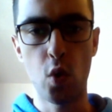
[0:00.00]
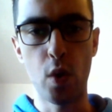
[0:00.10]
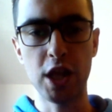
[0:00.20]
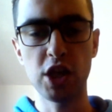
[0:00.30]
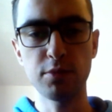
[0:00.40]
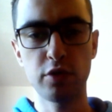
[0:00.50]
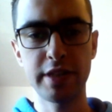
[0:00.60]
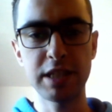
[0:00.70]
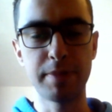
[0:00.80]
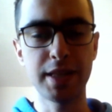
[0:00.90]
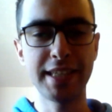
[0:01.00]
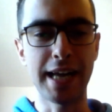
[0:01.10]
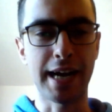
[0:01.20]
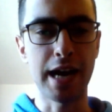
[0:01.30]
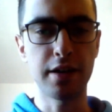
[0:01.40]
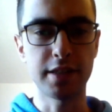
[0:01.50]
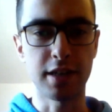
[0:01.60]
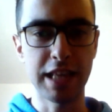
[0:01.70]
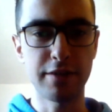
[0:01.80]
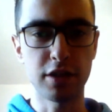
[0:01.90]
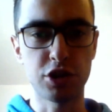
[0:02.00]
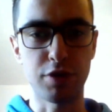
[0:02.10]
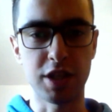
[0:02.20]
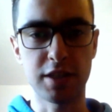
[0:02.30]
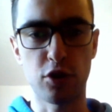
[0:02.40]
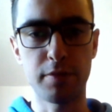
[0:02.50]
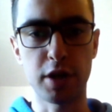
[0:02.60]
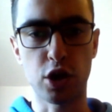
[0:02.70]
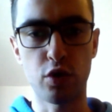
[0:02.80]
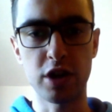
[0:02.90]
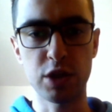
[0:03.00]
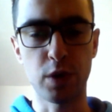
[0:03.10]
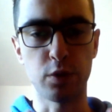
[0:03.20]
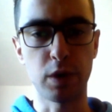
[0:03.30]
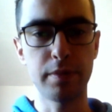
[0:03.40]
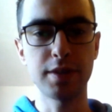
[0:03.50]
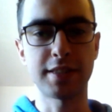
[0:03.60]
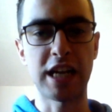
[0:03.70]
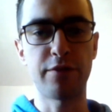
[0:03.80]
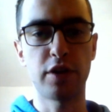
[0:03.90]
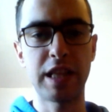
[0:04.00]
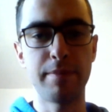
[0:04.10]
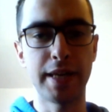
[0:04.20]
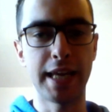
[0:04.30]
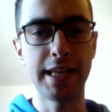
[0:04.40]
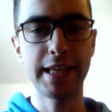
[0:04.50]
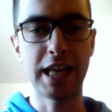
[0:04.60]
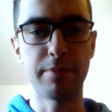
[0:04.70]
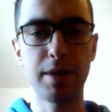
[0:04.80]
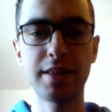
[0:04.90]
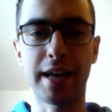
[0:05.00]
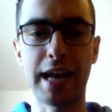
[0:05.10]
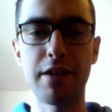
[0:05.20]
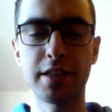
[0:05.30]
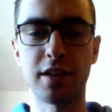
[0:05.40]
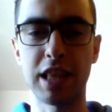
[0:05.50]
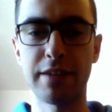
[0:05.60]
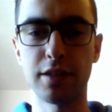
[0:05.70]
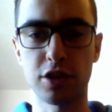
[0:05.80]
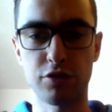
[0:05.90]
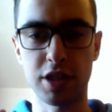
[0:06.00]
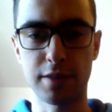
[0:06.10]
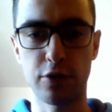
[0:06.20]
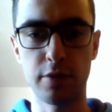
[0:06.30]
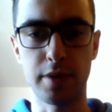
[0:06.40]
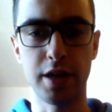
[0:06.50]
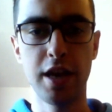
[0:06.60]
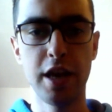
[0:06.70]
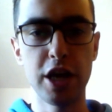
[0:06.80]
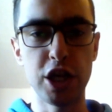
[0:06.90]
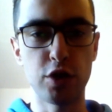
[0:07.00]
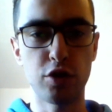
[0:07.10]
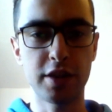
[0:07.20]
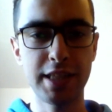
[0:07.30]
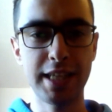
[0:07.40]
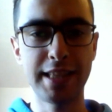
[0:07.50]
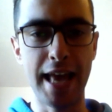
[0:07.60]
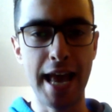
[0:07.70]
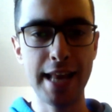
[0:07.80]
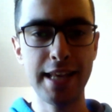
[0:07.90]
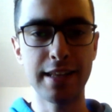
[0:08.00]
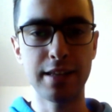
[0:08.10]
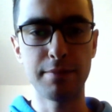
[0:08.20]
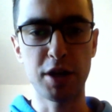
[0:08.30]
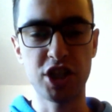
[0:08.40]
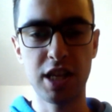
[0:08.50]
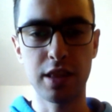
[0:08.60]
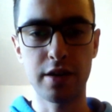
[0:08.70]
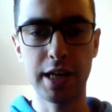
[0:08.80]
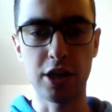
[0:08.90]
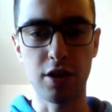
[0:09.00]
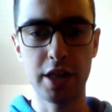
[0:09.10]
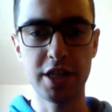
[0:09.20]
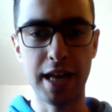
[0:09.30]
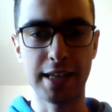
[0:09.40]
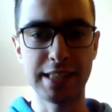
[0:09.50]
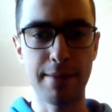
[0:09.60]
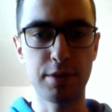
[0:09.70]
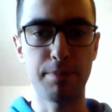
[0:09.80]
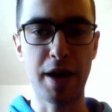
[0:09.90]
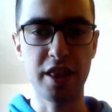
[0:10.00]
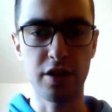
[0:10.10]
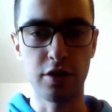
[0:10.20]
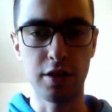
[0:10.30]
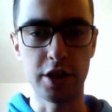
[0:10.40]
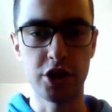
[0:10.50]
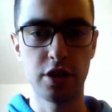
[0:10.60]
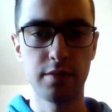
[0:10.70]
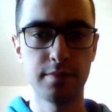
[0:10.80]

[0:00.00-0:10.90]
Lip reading: Welcome to this Building a Character Level Transformer course, where we will start from the beginning and build a character level transformer. You don't need any machine learning knowledge except Python knowledge.